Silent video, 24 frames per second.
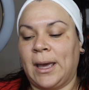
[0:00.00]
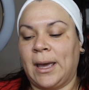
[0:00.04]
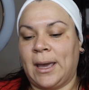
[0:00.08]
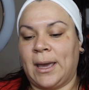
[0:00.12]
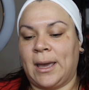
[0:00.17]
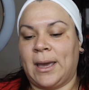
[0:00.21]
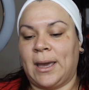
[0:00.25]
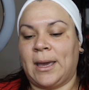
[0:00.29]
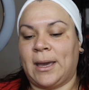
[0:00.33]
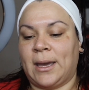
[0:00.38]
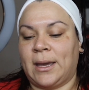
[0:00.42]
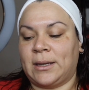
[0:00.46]

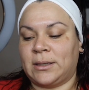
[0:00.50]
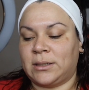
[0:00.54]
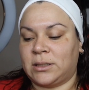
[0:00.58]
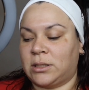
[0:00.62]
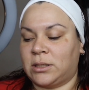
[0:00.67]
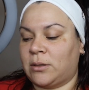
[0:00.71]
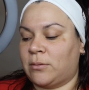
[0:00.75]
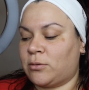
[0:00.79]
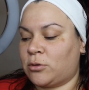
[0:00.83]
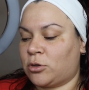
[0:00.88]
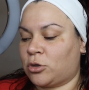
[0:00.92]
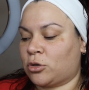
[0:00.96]
and
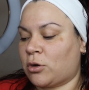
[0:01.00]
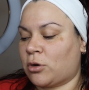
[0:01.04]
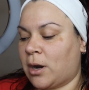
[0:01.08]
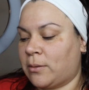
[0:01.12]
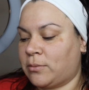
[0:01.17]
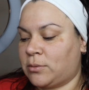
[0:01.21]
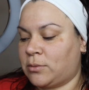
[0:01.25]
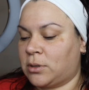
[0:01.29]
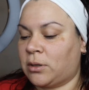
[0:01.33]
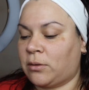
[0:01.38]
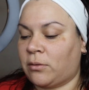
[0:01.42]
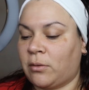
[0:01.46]

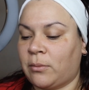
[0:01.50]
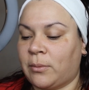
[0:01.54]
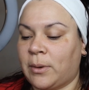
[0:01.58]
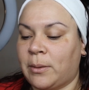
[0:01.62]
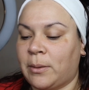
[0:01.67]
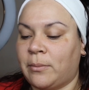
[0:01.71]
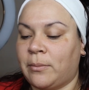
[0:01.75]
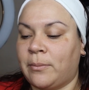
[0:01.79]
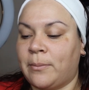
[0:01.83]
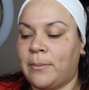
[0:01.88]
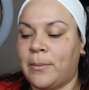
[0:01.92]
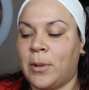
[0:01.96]
subscribe just for my
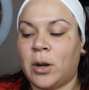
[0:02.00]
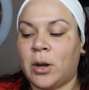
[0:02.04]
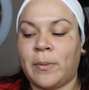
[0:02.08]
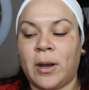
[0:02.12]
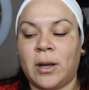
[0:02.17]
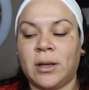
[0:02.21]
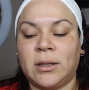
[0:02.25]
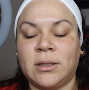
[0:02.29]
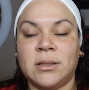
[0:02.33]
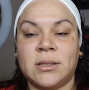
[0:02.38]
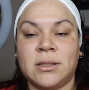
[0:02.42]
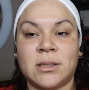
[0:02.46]

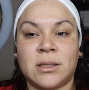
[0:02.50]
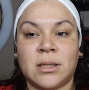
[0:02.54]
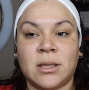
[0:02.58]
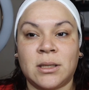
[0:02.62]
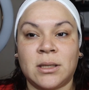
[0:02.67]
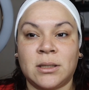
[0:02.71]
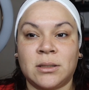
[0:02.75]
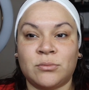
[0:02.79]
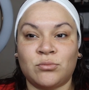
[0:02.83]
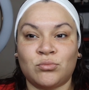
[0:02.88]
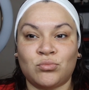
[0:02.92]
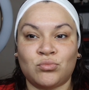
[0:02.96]
mukbangs.
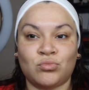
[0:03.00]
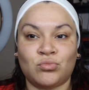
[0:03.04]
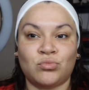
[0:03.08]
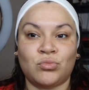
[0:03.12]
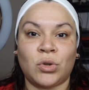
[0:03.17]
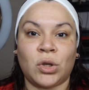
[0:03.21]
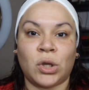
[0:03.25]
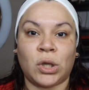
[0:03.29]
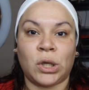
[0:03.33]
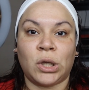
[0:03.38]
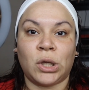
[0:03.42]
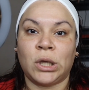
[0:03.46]

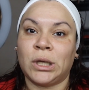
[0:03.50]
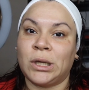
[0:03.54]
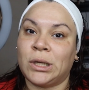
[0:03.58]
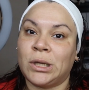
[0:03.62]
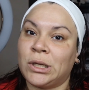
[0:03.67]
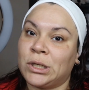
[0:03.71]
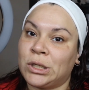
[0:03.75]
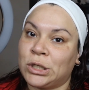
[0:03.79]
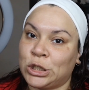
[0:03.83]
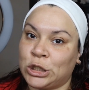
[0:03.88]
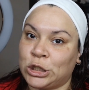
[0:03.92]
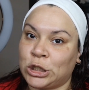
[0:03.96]

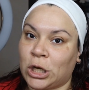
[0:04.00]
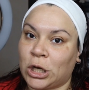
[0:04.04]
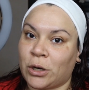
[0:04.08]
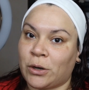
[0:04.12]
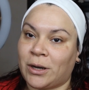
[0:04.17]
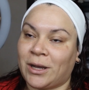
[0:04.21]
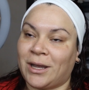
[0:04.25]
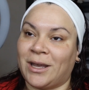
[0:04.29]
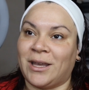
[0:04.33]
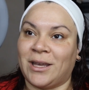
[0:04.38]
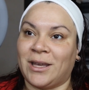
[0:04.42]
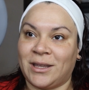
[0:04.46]

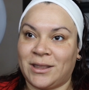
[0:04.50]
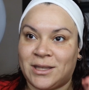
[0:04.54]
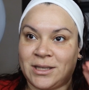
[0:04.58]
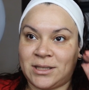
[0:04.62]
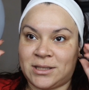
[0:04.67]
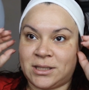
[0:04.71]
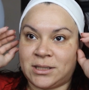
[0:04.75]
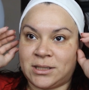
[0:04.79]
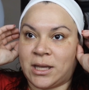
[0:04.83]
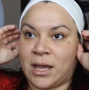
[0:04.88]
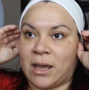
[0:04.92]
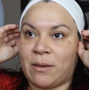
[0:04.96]
Sorry,
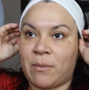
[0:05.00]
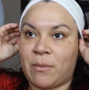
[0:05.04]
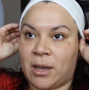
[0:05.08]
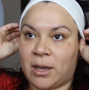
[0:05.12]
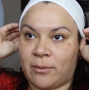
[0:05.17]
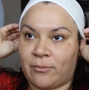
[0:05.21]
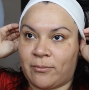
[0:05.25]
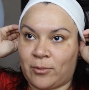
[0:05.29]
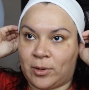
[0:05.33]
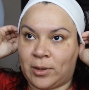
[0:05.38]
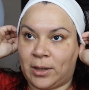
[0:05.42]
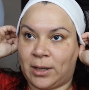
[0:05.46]
this is a
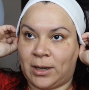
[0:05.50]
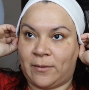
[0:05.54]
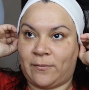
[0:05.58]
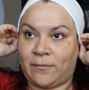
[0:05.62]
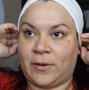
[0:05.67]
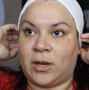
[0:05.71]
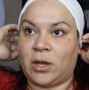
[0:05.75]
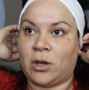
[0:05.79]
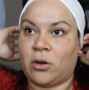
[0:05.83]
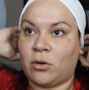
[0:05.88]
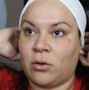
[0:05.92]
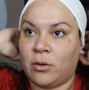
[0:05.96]
makeup related
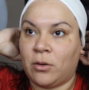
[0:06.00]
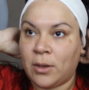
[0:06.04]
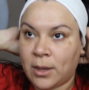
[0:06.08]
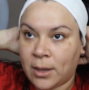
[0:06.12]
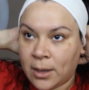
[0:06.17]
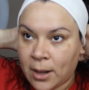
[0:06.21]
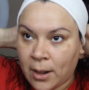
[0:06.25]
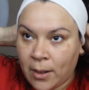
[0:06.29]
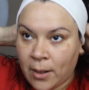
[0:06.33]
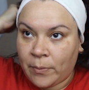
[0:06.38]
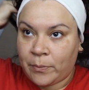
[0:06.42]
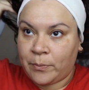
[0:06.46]
video,
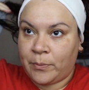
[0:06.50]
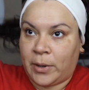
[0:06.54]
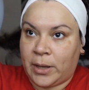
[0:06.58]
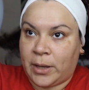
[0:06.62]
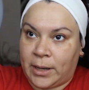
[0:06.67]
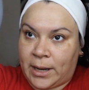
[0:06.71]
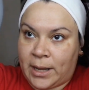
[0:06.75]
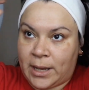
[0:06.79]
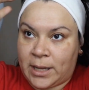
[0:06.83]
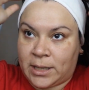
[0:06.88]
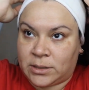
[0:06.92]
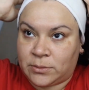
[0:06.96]
but
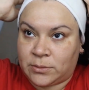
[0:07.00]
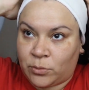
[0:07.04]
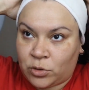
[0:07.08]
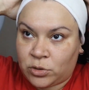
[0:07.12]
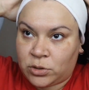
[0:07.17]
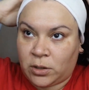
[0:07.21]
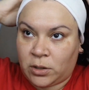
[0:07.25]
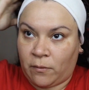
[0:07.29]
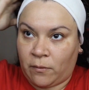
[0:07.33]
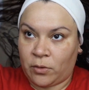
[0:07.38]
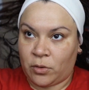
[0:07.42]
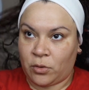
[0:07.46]
as
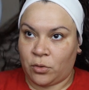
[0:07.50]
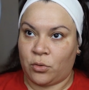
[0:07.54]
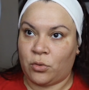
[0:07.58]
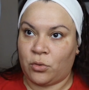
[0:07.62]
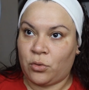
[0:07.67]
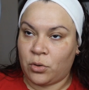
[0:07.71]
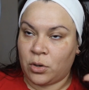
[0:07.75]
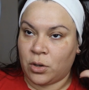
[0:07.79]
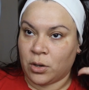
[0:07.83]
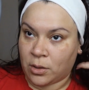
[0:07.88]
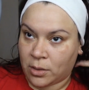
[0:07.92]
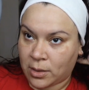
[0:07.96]
most of
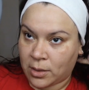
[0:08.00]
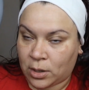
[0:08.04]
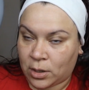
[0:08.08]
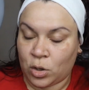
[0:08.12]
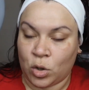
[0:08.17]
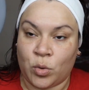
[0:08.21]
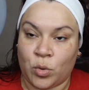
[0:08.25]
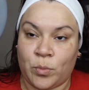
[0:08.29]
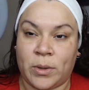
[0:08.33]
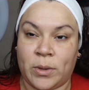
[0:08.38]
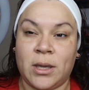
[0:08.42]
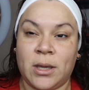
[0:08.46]
you that
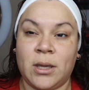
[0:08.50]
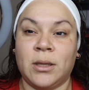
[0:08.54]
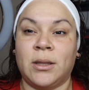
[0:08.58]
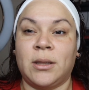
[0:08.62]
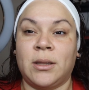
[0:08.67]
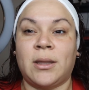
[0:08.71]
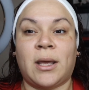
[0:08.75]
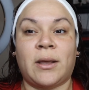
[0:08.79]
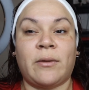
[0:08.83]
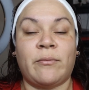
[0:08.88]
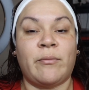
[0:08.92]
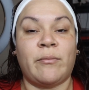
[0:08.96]
know me,
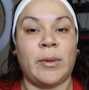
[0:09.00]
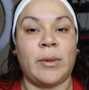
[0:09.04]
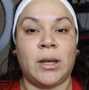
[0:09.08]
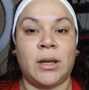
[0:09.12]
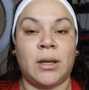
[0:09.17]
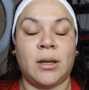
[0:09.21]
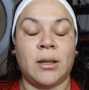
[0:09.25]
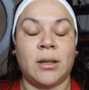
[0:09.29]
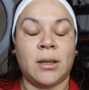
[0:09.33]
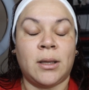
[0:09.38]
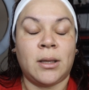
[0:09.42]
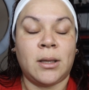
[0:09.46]
that have
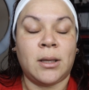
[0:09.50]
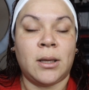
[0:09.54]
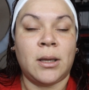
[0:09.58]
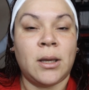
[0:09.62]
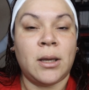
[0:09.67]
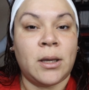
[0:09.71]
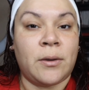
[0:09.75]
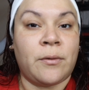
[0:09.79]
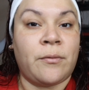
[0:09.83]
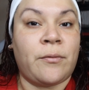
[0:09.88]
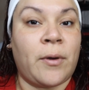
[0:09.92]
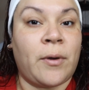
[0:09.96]
been
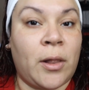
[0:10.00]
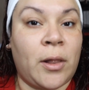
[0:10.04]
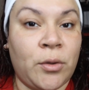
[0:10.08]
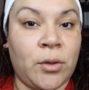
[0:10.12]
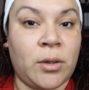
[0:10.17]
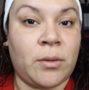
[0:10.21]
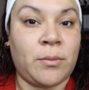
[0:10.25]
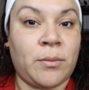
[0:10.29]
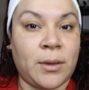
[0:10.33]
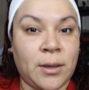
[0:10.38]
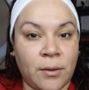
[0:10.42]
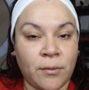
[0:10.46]

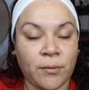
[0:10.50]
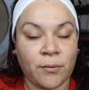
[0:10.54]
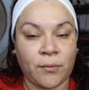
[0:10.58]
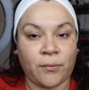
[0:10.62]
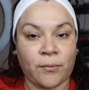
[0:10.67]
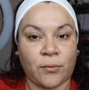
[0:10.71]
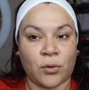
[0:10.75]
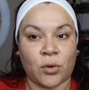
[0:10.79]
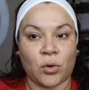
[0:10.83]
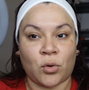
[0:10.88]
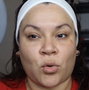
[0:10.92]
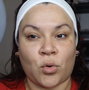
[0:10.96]
following me
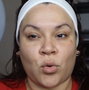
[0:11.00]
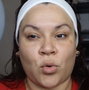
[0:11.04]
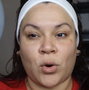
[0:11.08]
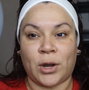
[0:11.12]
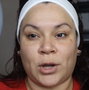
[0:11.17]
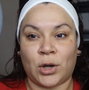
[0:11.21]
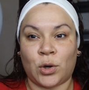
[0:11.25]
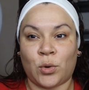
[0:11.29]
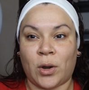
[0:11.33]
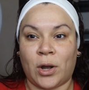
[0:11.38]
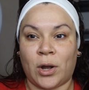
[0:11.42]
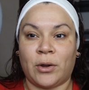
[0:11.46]
for
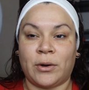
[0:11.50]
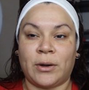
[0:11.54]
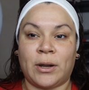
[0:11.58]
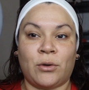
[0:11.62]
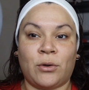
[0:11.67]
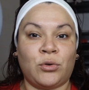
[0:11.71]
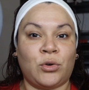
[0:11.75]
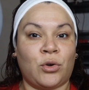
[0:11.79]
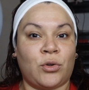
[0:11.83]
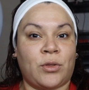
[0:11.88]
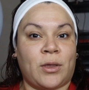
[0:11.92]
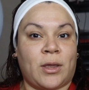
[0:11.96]
quite a while
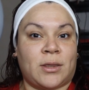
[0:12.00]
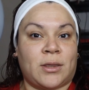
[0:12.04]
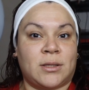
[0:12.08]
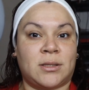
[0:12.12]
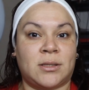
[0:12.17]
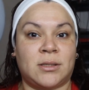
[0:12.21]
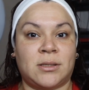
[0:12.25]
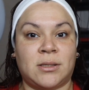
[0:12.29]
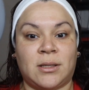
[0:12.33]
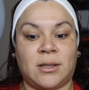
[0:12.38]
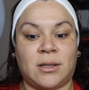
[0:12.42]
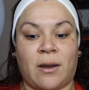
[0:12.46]
now, know that
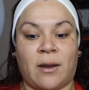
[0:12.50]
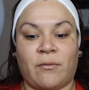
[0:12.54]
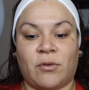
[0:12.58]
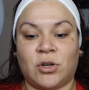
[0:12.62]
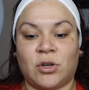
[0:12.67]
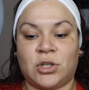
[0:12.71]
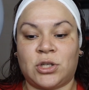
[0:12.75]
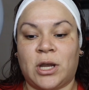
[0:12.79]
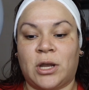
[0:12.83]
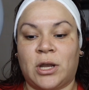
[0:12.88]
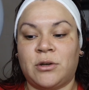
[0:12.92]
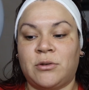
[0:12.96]
this is a
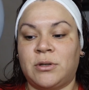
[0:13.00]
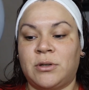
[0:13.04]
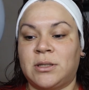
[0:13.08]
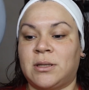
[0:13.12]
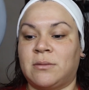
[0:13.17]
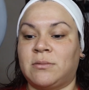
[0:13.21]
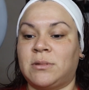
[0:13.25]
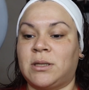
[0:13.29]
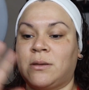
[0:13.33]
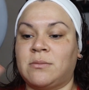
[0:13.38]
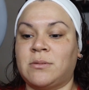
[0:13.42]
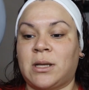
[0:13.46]
diverse channel, and
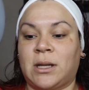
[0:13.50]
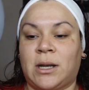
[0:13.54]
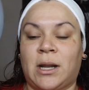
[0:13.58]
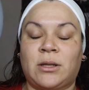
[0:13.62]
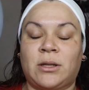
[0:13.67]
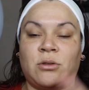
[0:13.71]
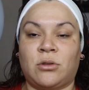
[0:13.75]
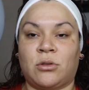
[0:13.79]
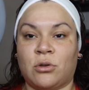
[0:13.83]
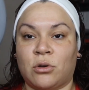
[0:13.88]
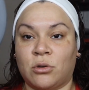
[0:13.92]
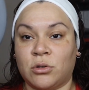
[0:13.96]
sometimes I
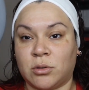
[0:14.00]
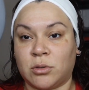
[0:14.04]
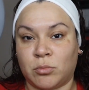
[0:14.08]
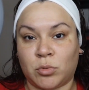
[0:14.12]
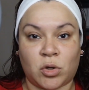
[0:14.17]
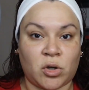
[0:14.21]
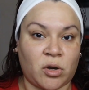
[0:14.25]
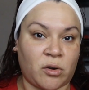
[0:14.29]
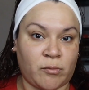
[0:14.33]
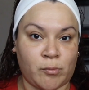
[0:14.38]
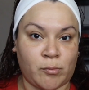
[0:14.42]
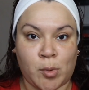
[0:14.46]
like to throw some
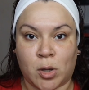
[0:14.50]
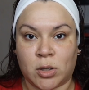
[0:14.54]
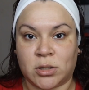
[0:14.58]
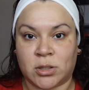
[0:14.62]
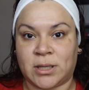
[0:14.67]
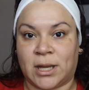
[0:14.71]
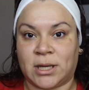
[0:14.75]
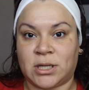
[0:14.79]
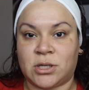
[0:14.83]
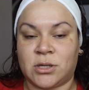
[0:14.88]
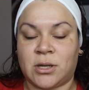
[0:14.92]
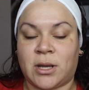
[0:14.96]
curveballs
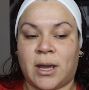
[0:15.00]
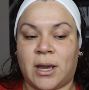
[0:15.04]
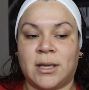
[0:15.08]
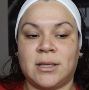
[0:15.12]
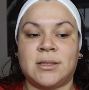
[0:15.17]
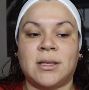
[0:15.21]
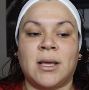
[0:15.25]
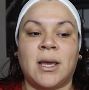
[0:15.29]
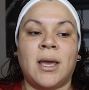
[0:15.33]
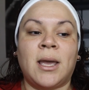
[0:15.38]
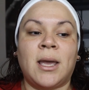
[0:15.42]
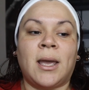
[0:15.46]
at you guys